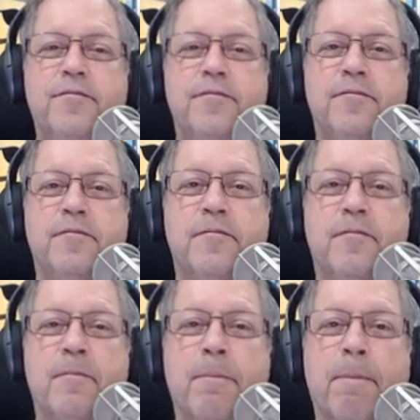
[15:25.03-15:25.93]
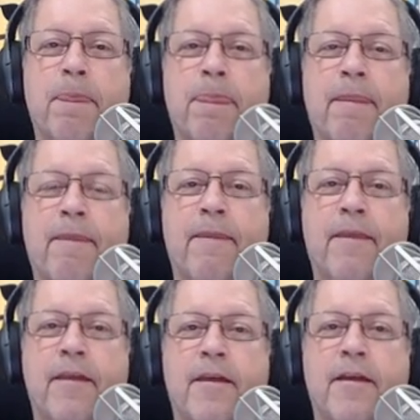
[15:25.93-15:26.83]

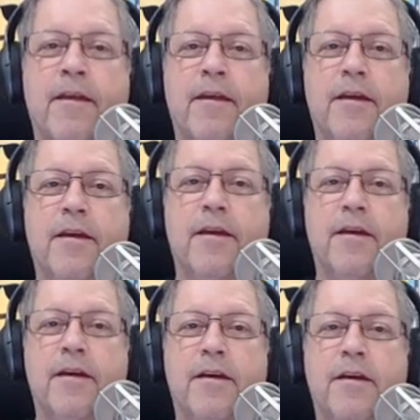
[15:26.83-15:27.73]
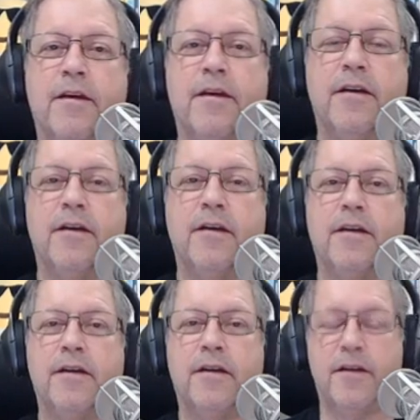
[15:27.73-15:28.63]

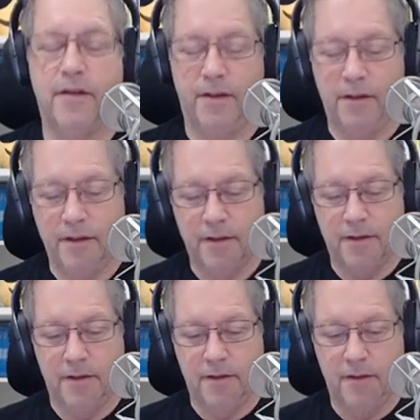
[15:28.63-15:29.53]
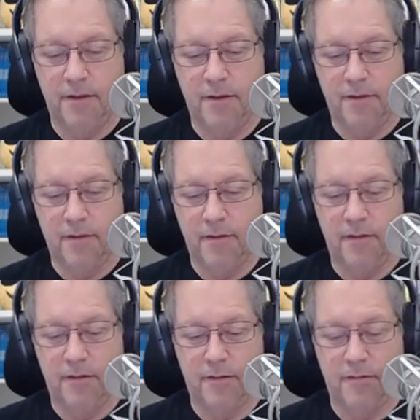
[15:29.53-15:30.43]

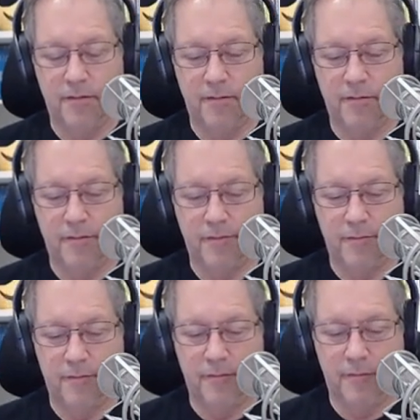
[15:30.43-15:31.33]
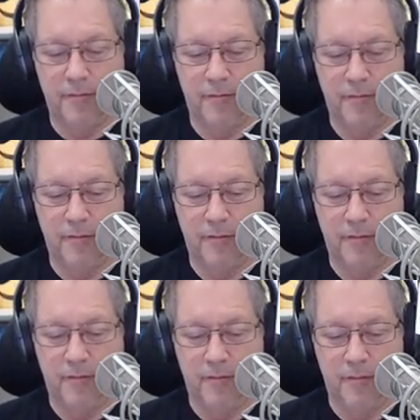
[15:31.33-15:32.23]

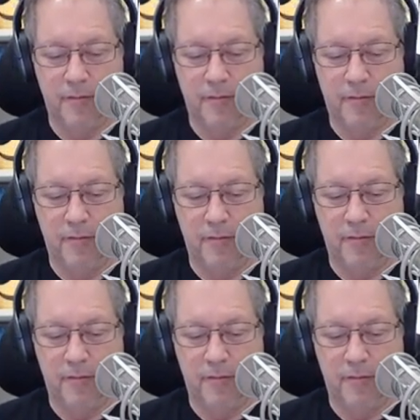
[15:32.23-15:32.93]
(not speaking)